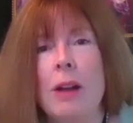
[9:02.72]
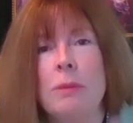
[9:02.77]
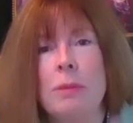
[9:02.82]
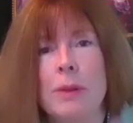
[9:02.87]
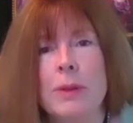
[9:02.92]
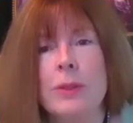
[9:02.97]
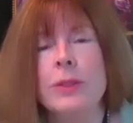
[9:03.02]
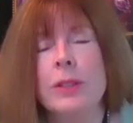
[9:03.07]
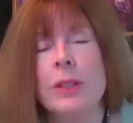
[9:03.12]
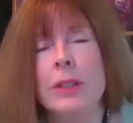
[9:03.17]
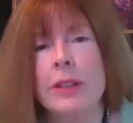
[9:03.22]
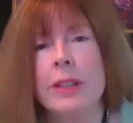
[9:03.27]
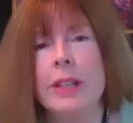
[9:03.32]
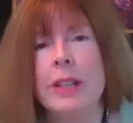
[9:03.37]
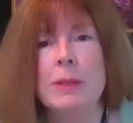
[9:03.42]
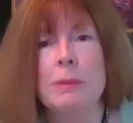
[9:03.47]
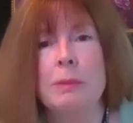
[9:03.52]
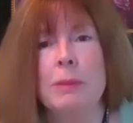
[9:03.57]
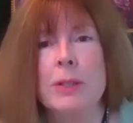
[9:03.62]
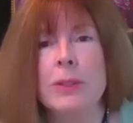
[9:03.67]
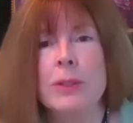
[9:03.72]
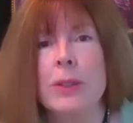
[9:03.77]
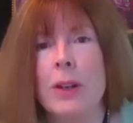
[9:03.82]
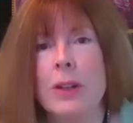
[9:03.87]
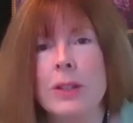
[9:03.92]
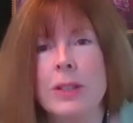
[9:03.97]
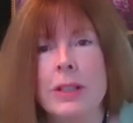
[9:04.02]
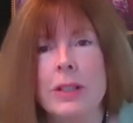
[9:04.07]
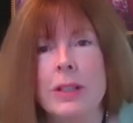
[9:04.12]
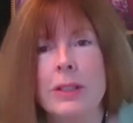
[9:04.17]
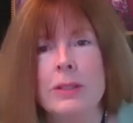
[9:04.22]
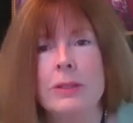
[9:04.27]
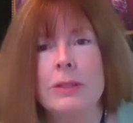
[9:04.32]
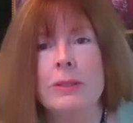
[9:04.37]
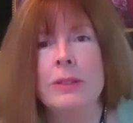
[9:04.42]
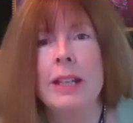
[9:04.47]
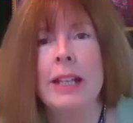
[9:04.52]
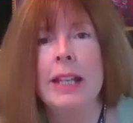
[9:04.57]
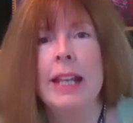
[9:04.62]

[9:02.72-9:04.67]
personal these books are to you,